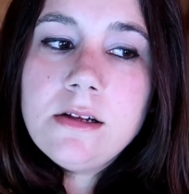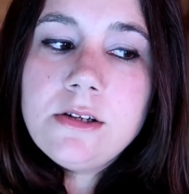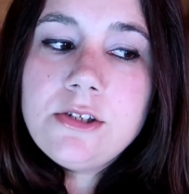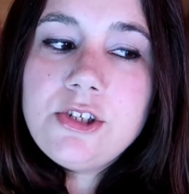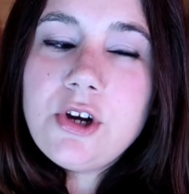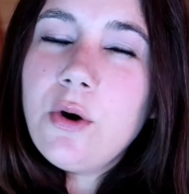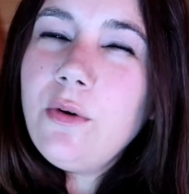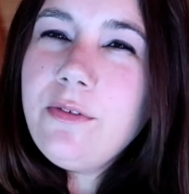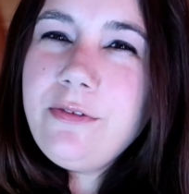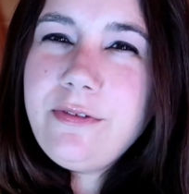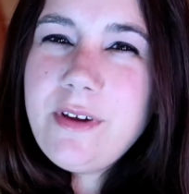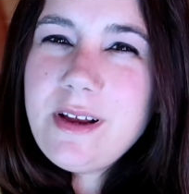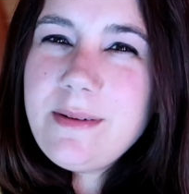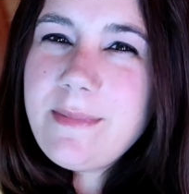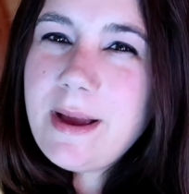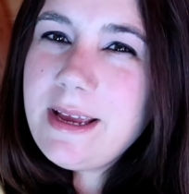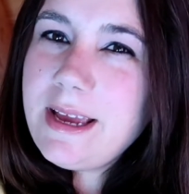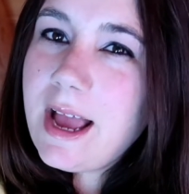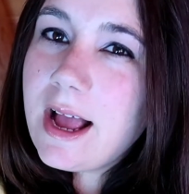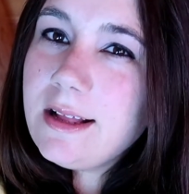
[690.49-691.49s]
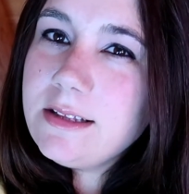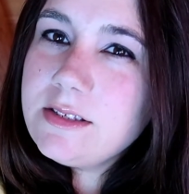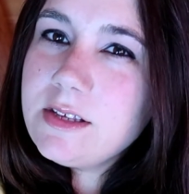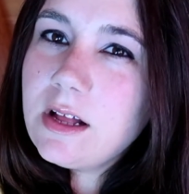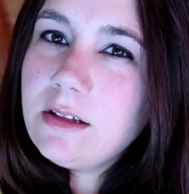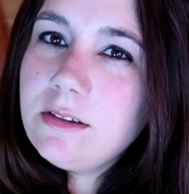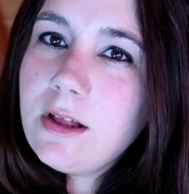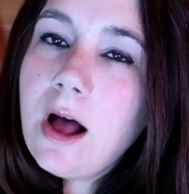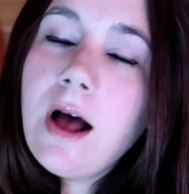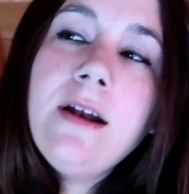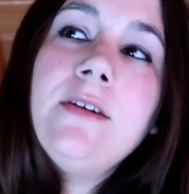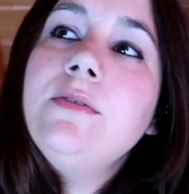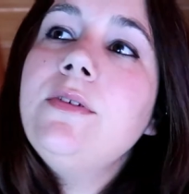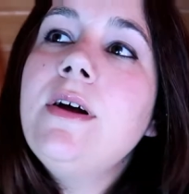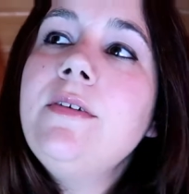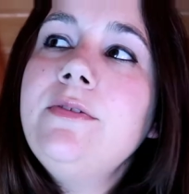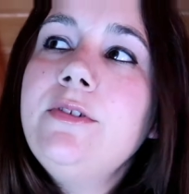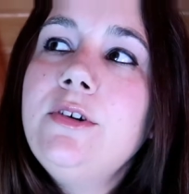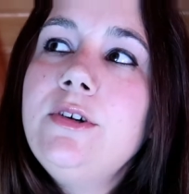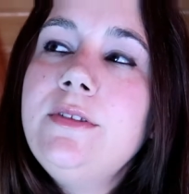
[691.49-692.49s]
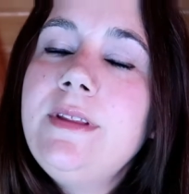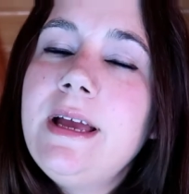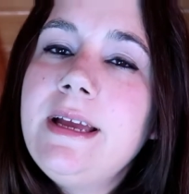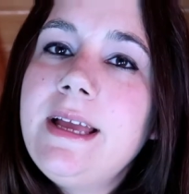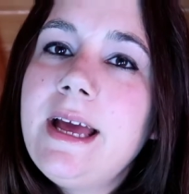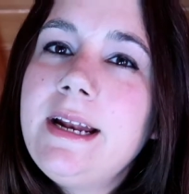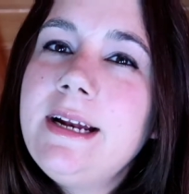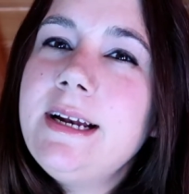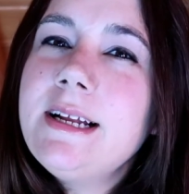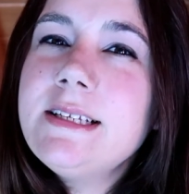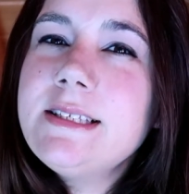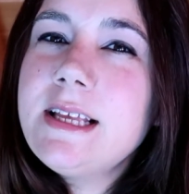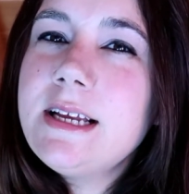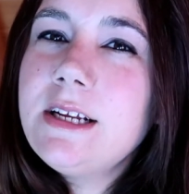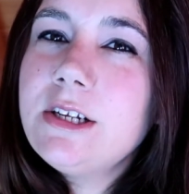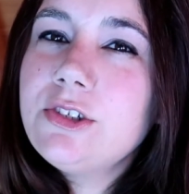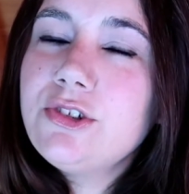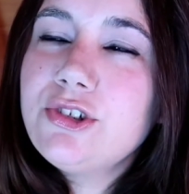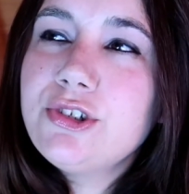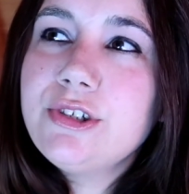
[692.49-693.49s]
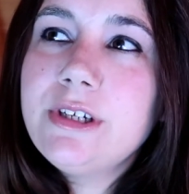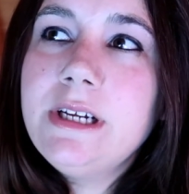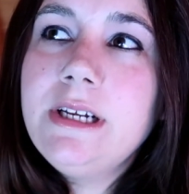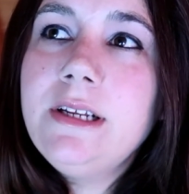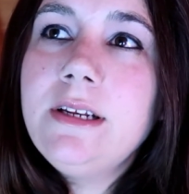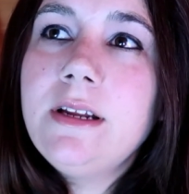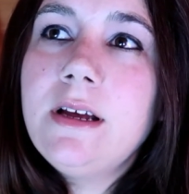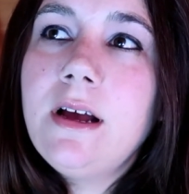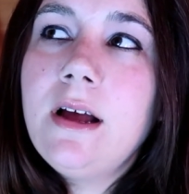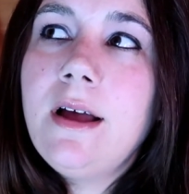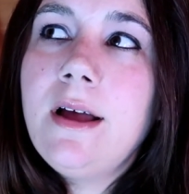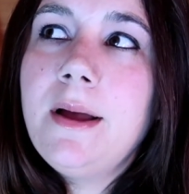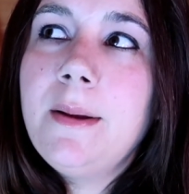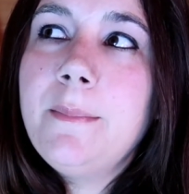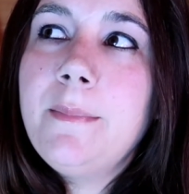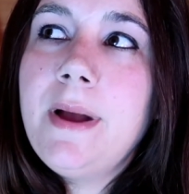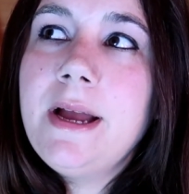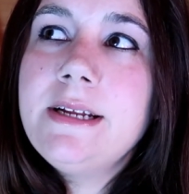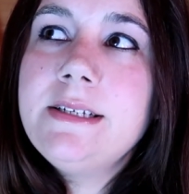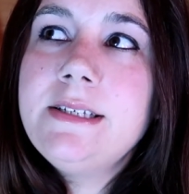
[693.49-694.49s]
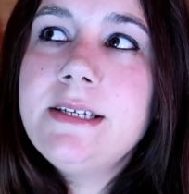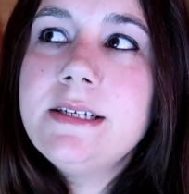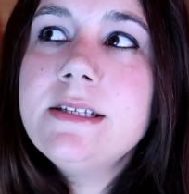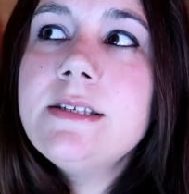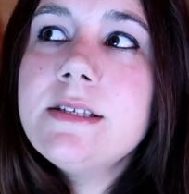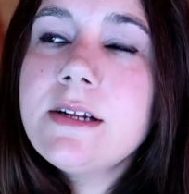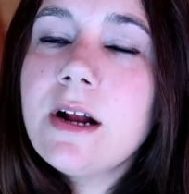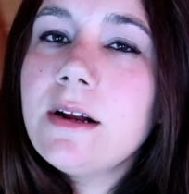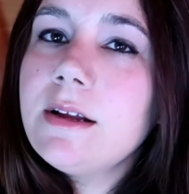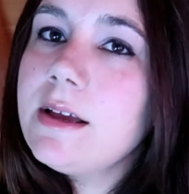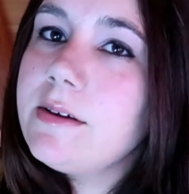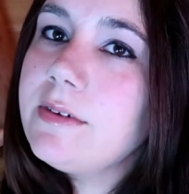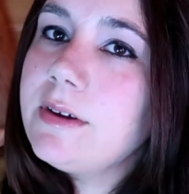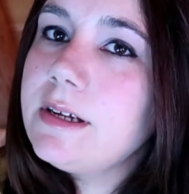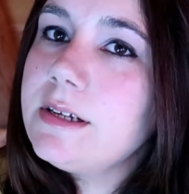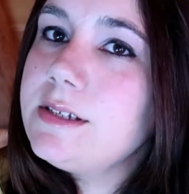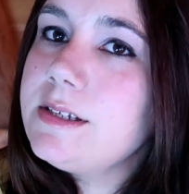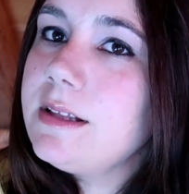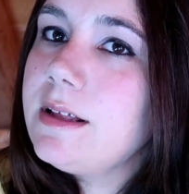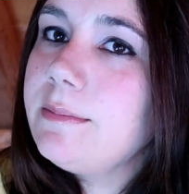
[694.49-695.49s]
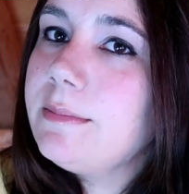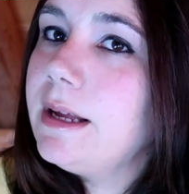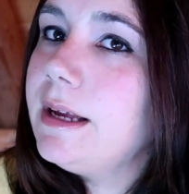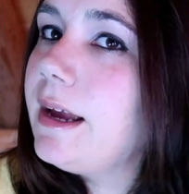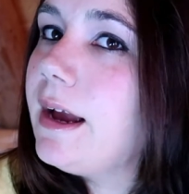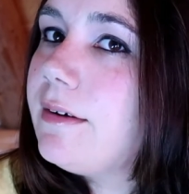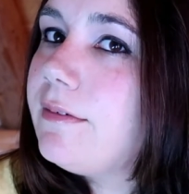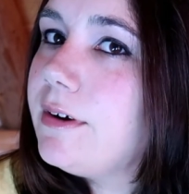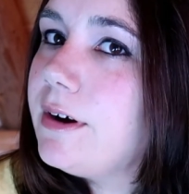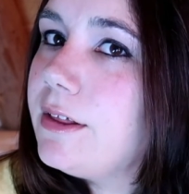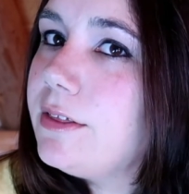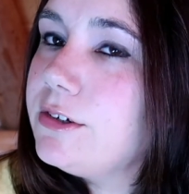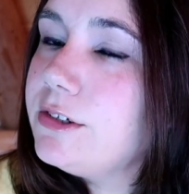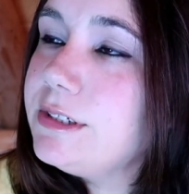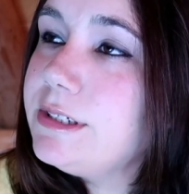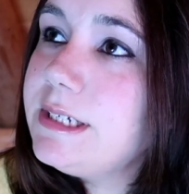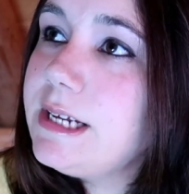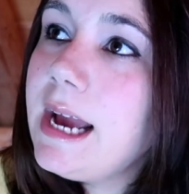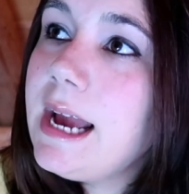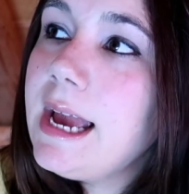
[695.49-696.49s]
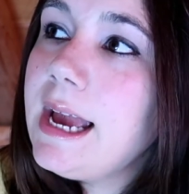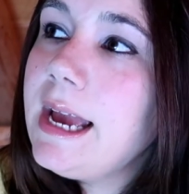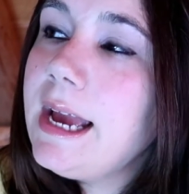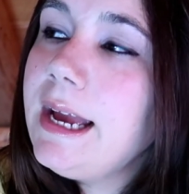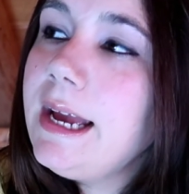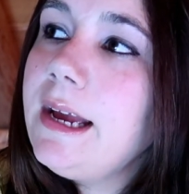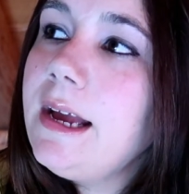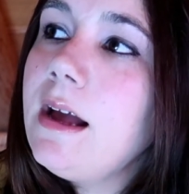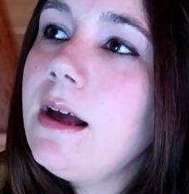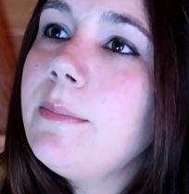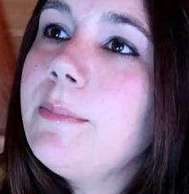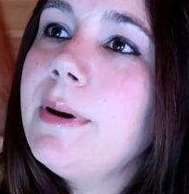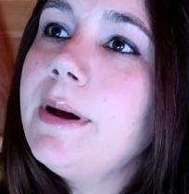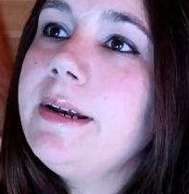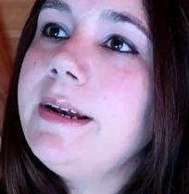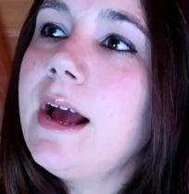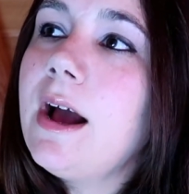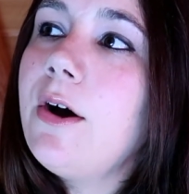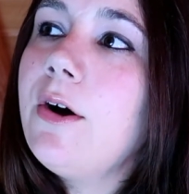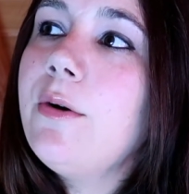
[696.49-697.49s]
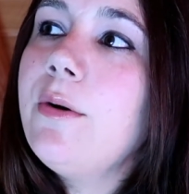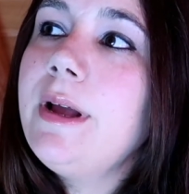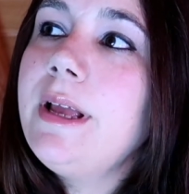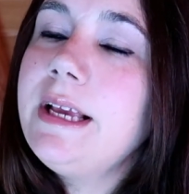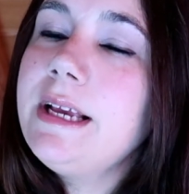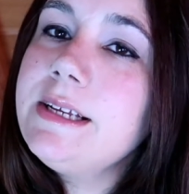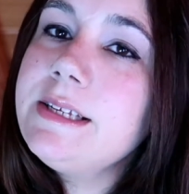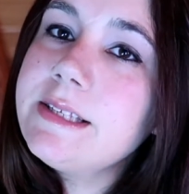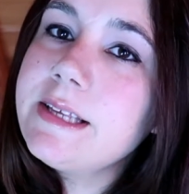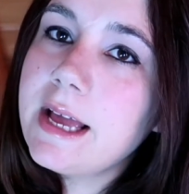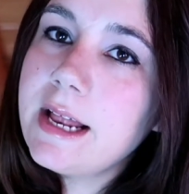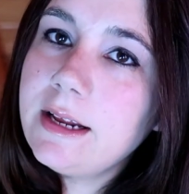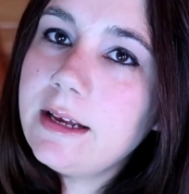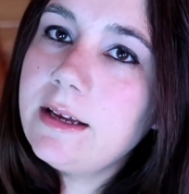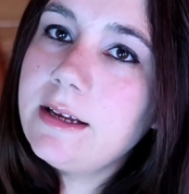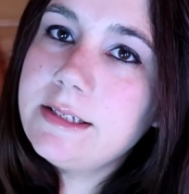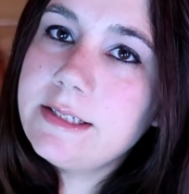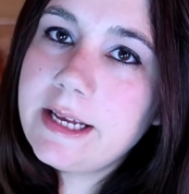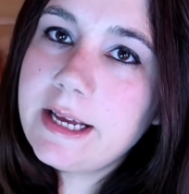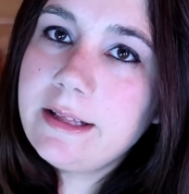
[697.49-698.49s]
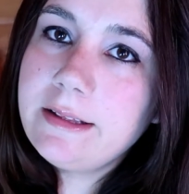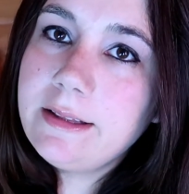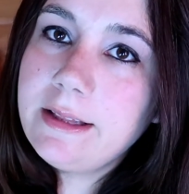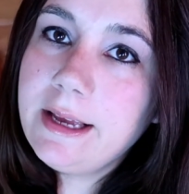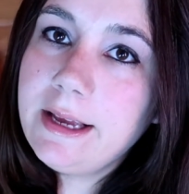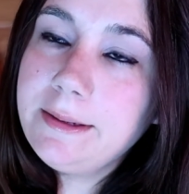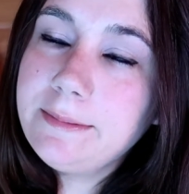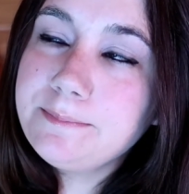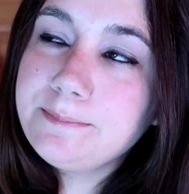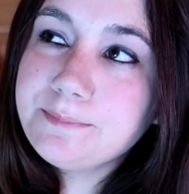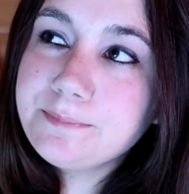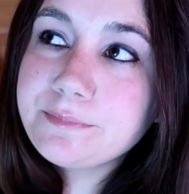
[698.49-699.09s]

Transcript: don't feed my cats a lot of wet food. They get it as like a treat. I did start giving it to them like every other day, but now he's getting it daily.